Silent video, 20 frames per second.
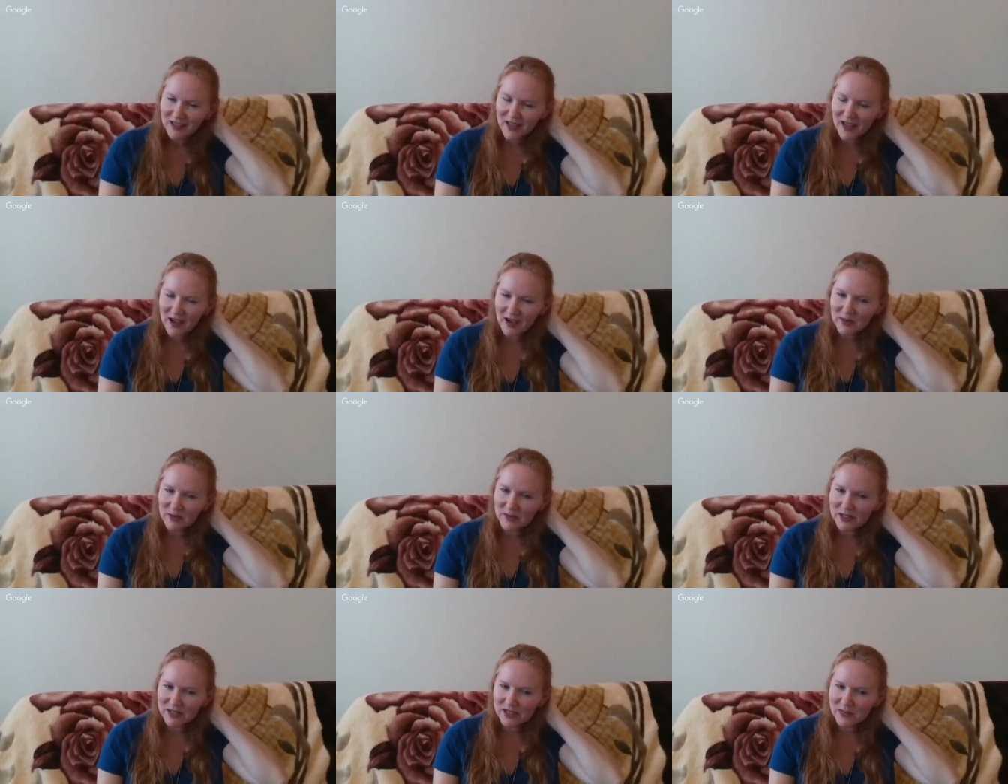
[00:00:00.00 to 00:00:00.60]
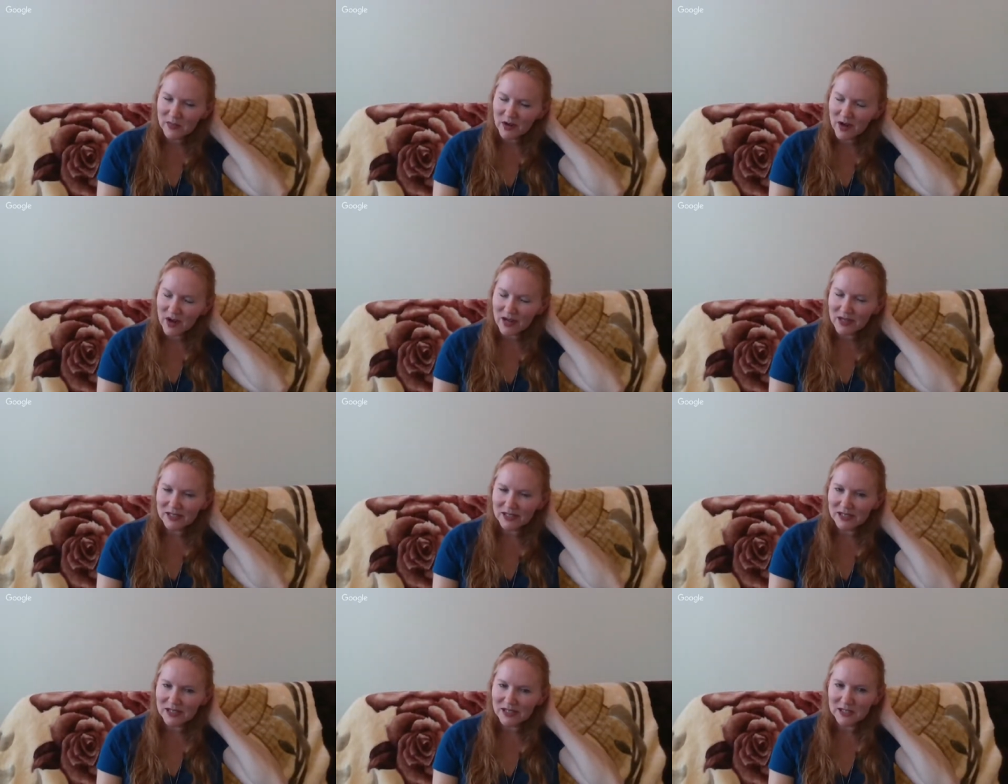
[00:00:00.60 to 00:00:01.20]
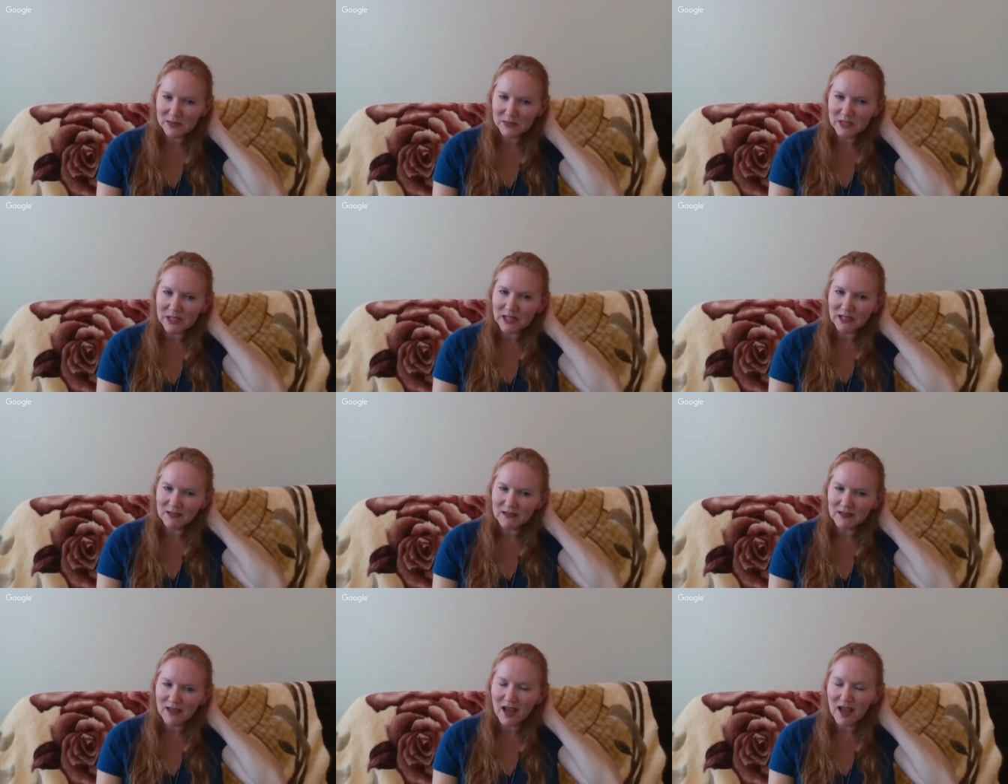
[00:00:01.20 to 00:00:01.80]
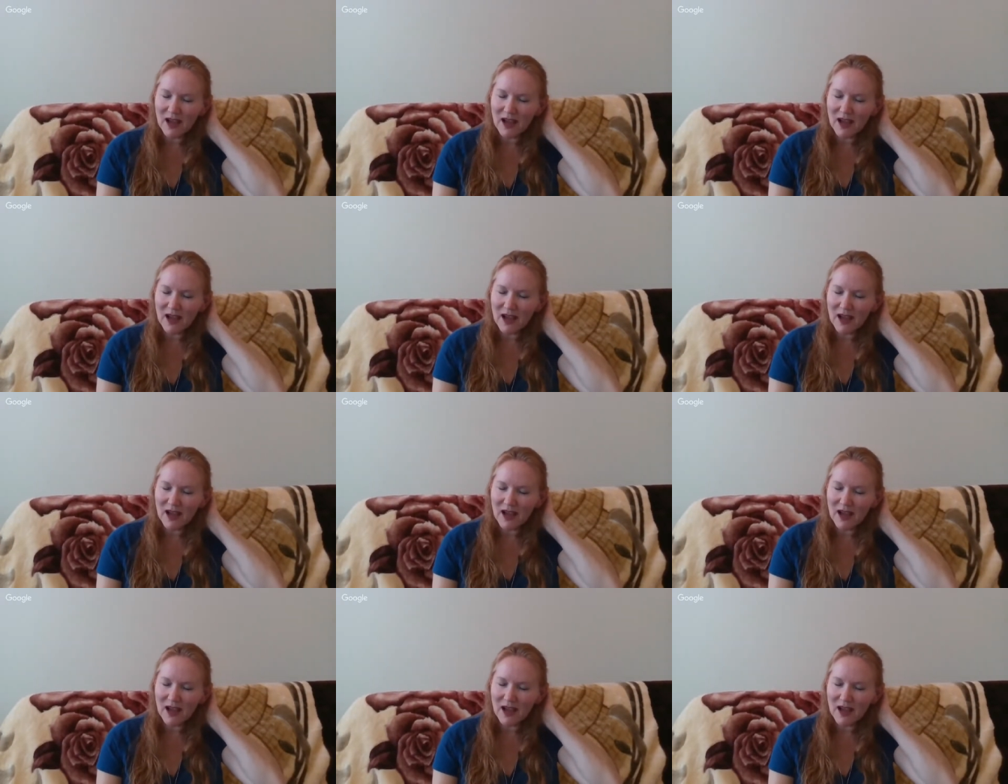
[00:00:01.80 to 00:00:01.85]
Yeah, it was surprising to me.